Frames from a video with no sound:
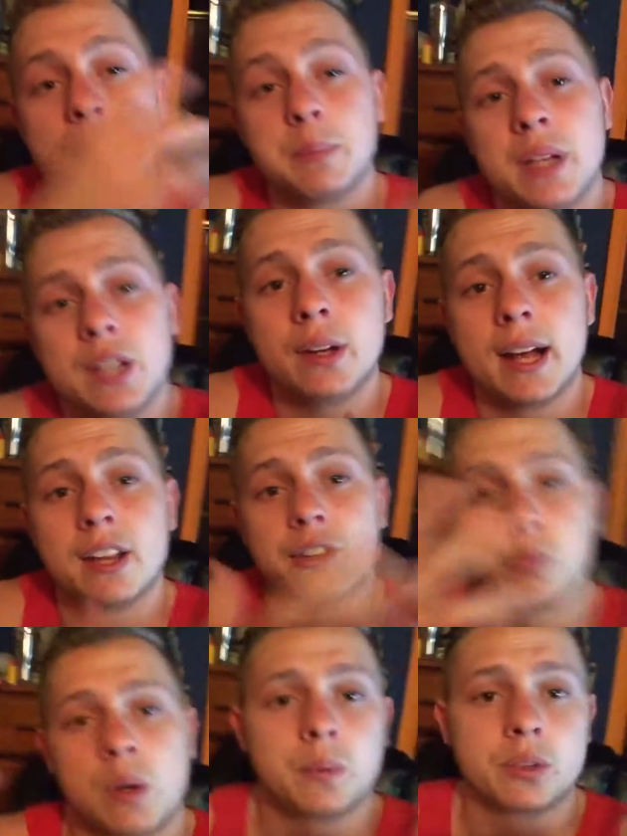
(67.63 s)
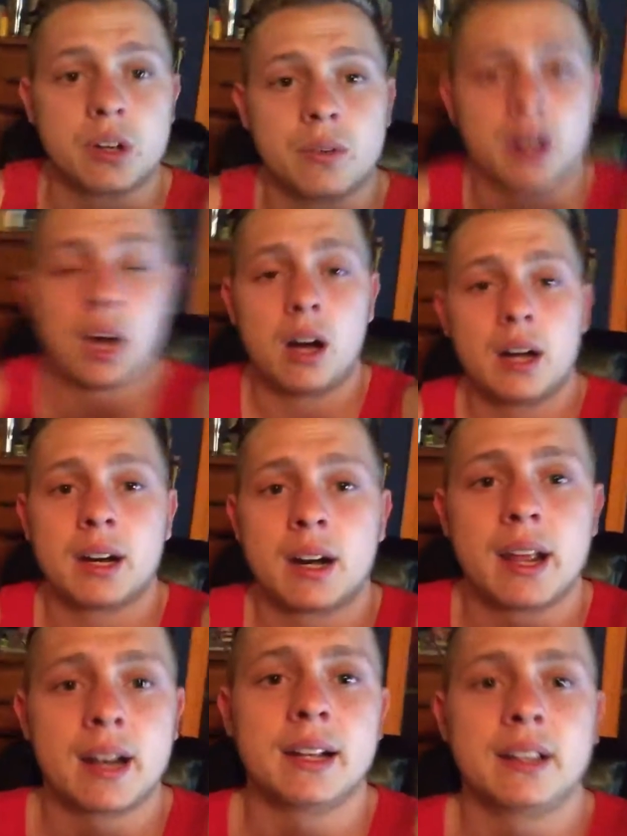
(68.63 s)
update you guys of what was going on,
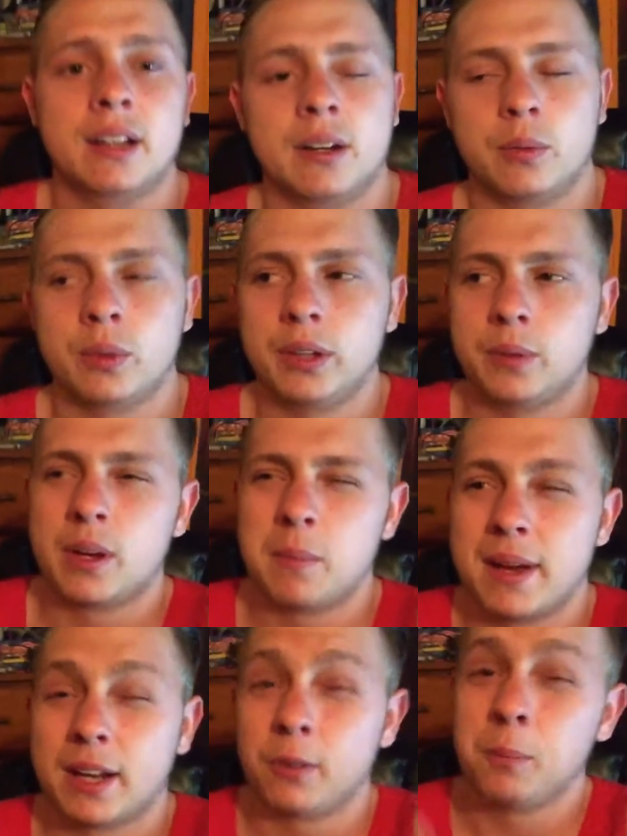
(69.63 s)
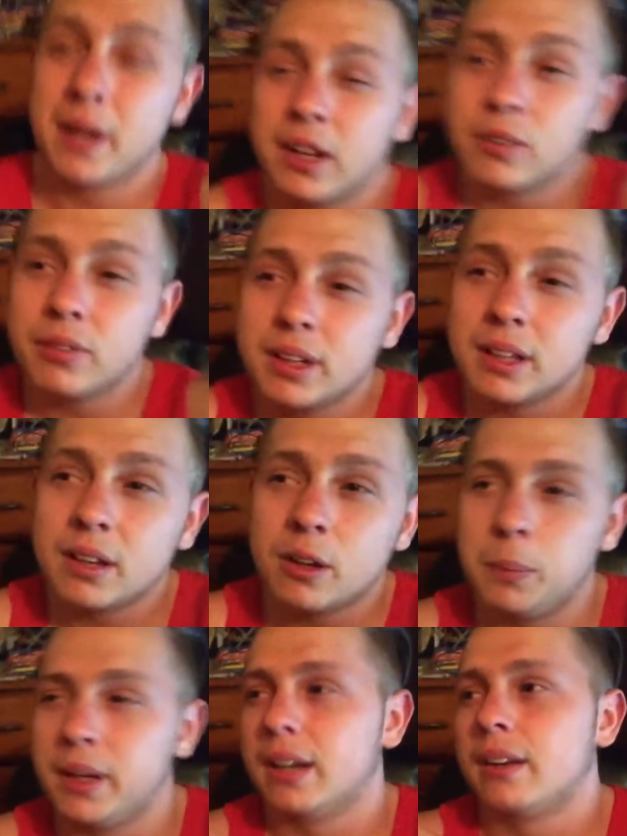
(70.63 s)
and I didn't really want to make an Omelge video
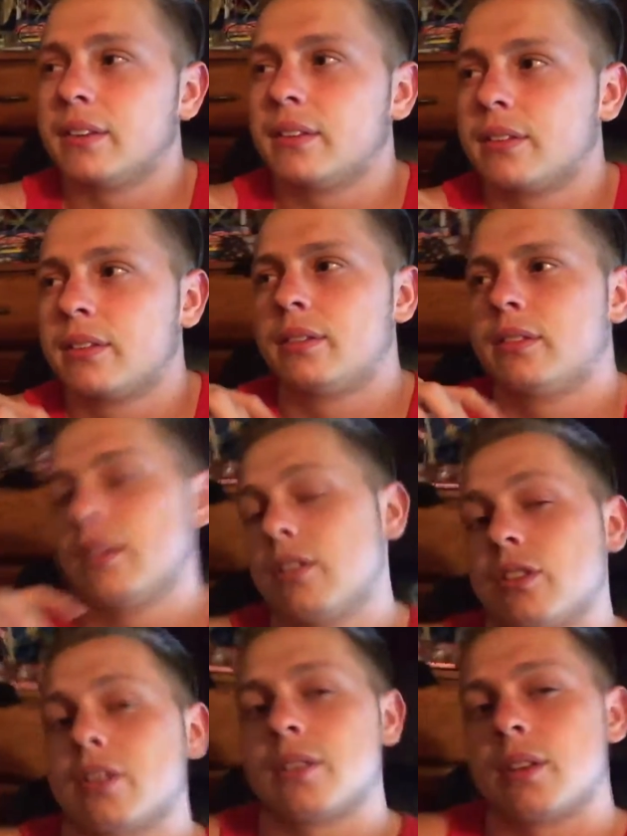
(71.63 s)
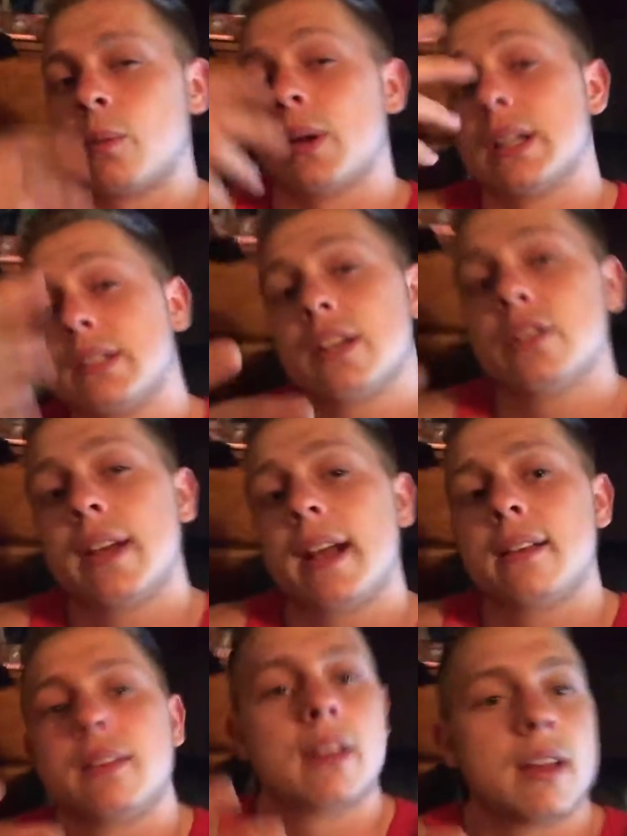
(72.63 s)
because it's just because I wanted to tell you
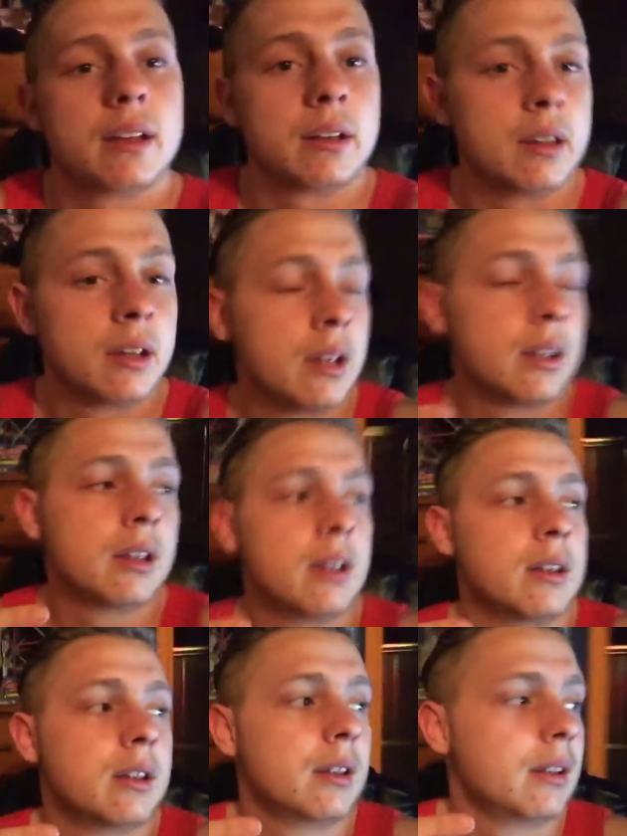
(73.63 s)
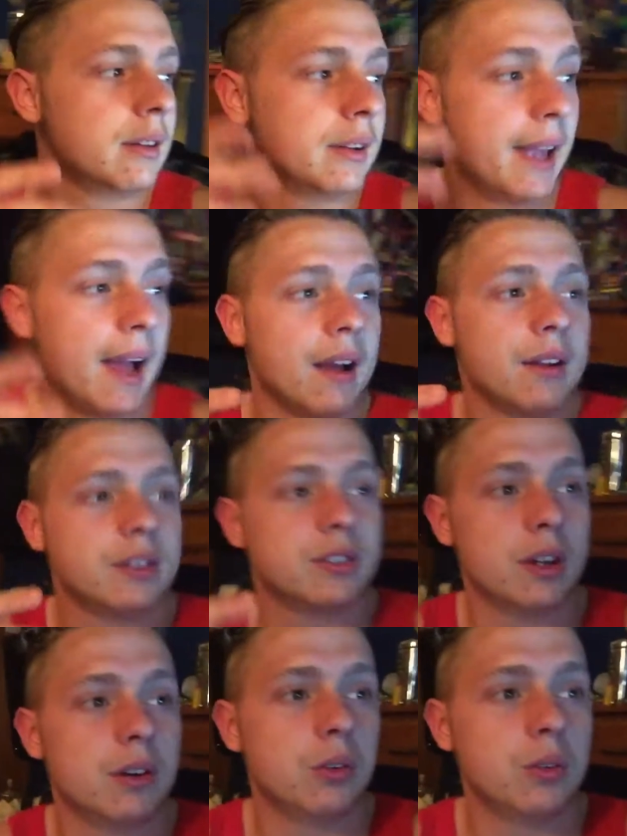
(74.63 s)
guys. And yeah,
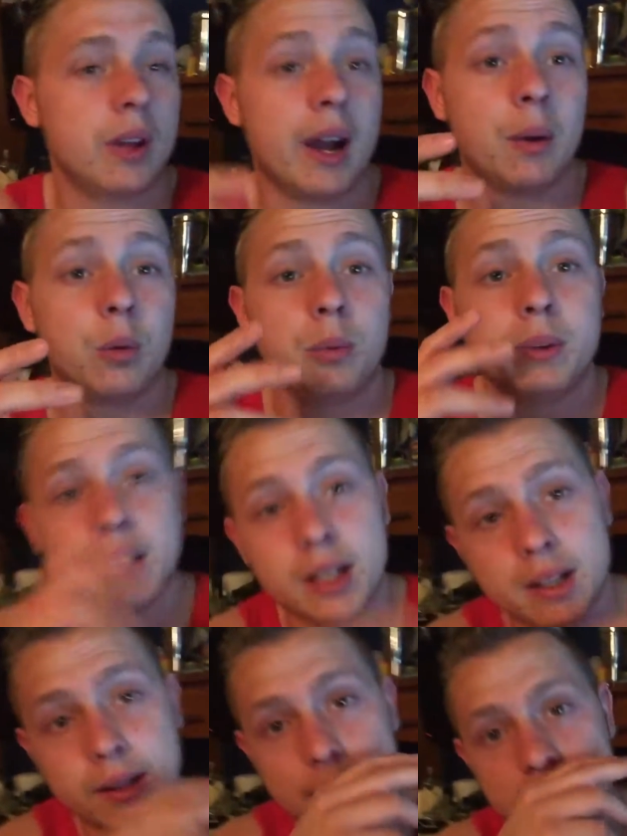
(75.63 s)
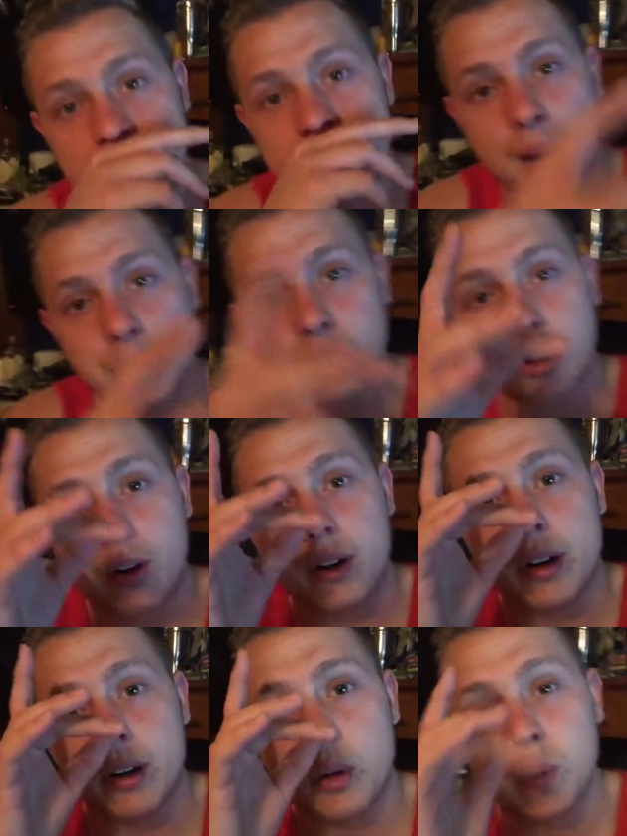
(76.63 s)
so I will be getting the capture
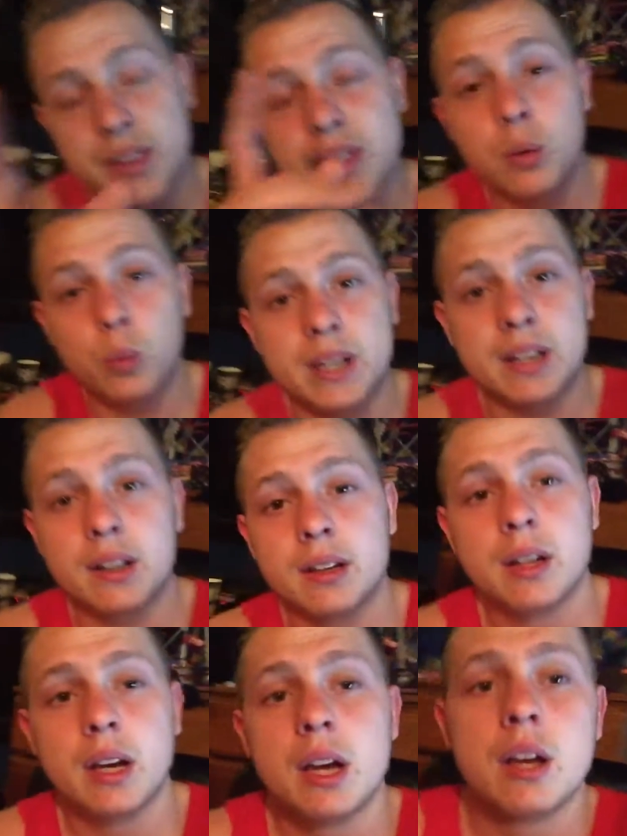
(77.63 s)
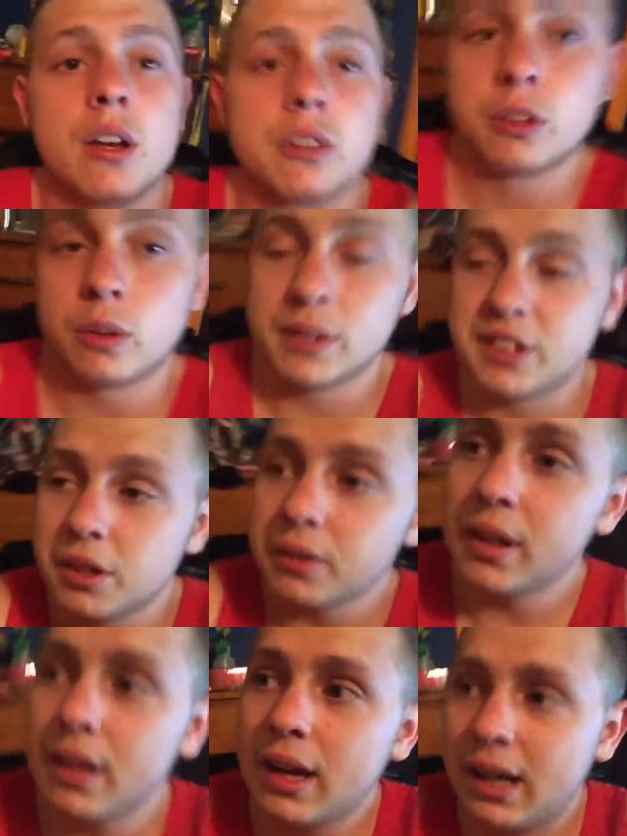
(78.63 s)
card within the week. So until
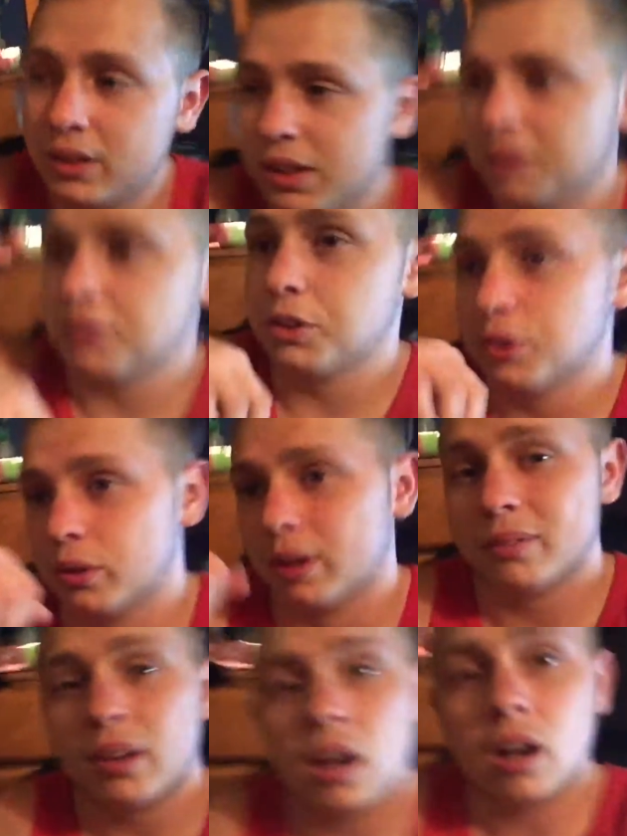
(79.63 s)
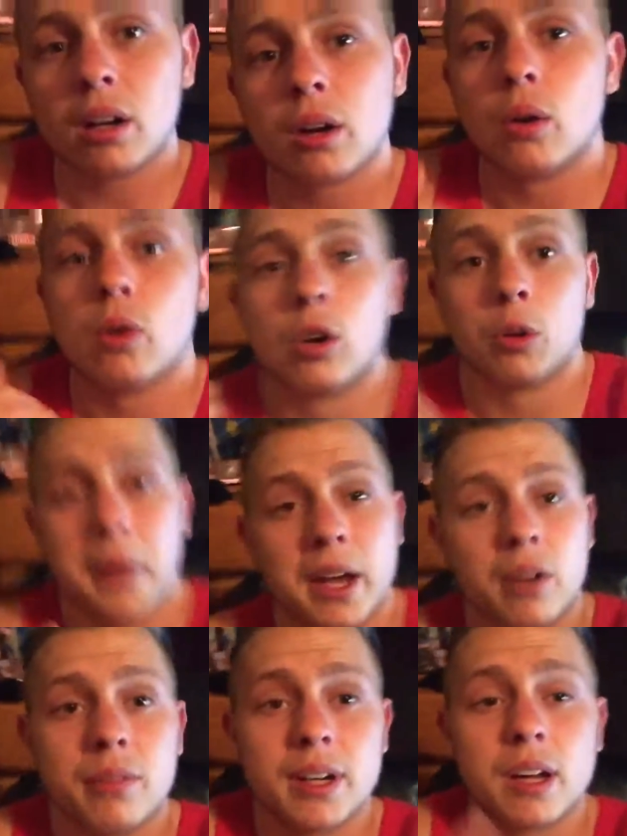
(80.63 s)
then, I'll either do a vlog or
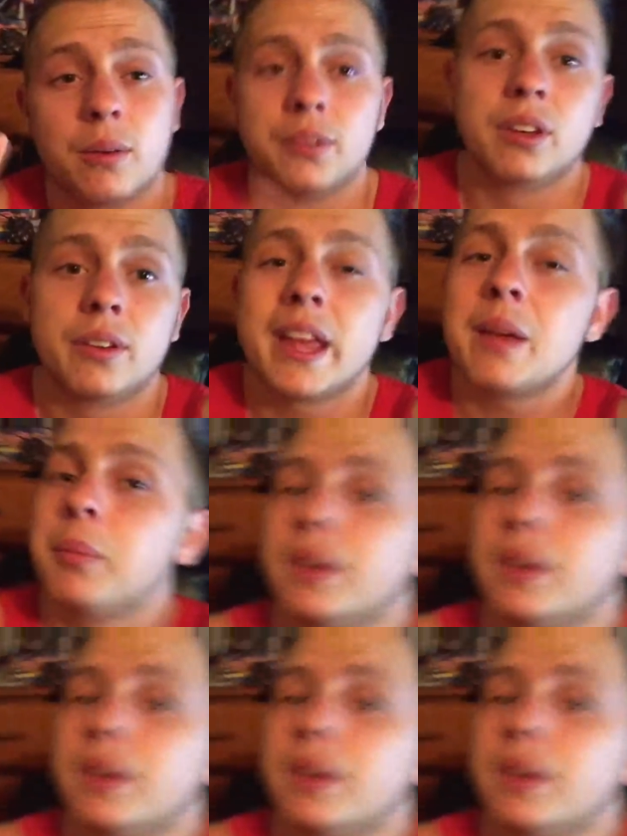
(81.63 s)
Omelge video until then.